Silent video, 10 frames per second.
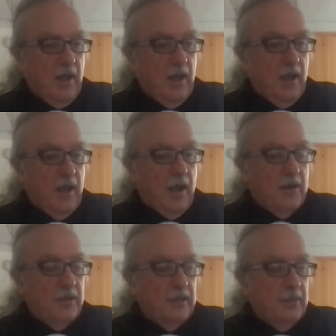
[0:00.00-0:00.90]
our
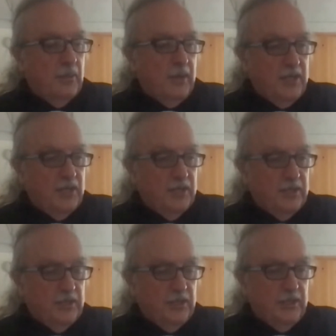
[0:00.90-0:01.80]

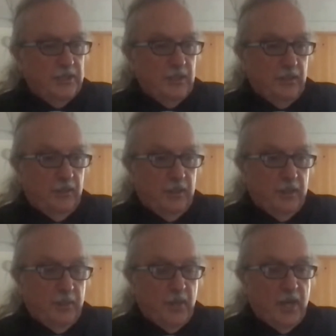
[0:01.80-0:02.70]
deliberations, just to
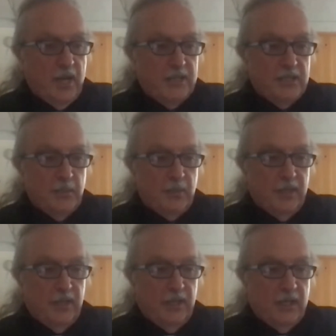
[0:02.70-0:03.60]
pause, to bring